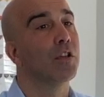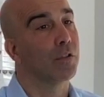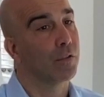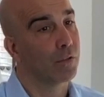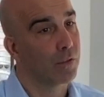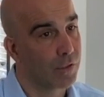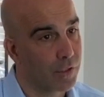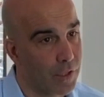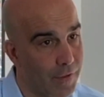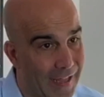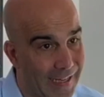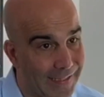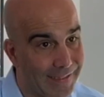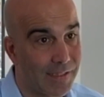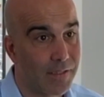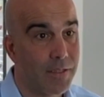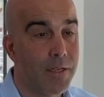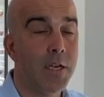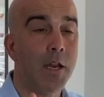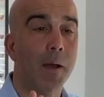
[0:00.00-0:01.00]
So that's
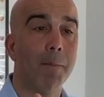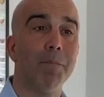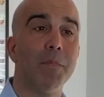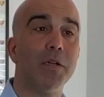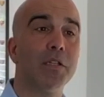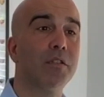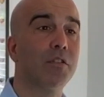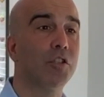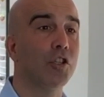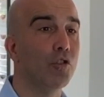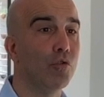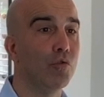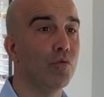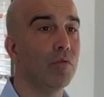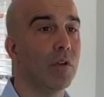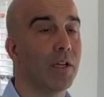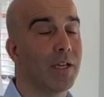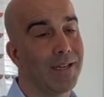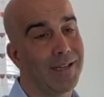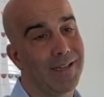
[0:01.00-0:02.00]
number two,
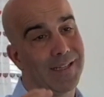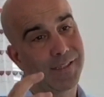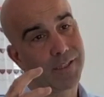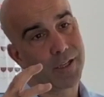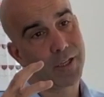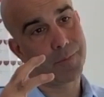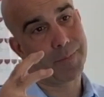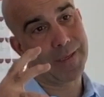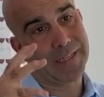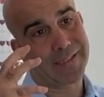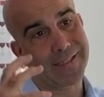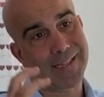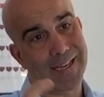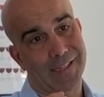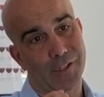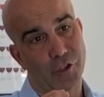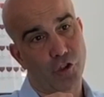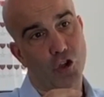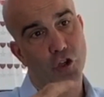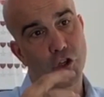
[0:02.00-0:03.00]
is going to be
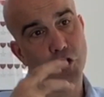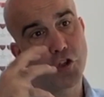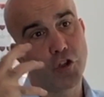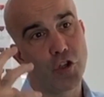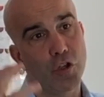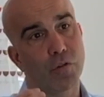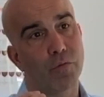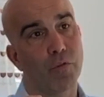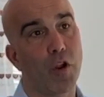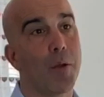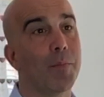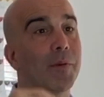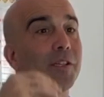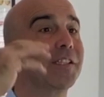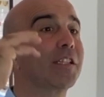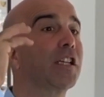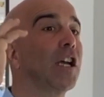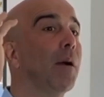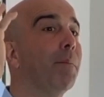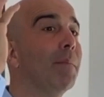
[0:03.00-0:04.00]
texture and new aromas
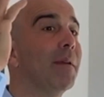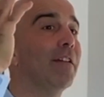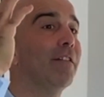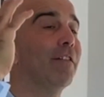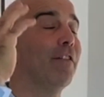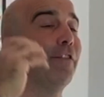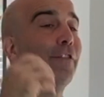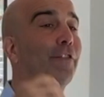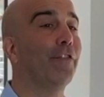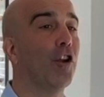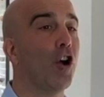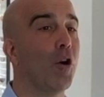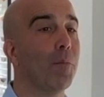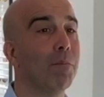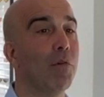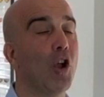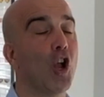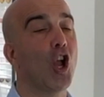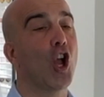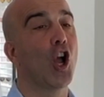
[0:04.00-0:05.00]
coming from
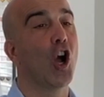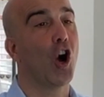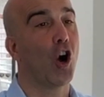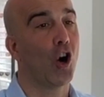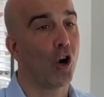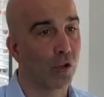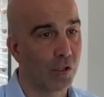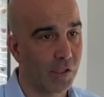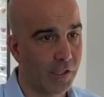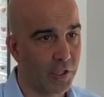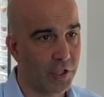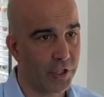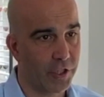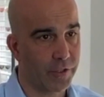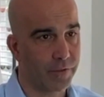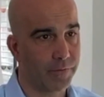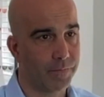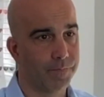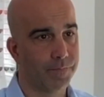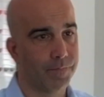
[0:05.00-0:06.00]
oxygen.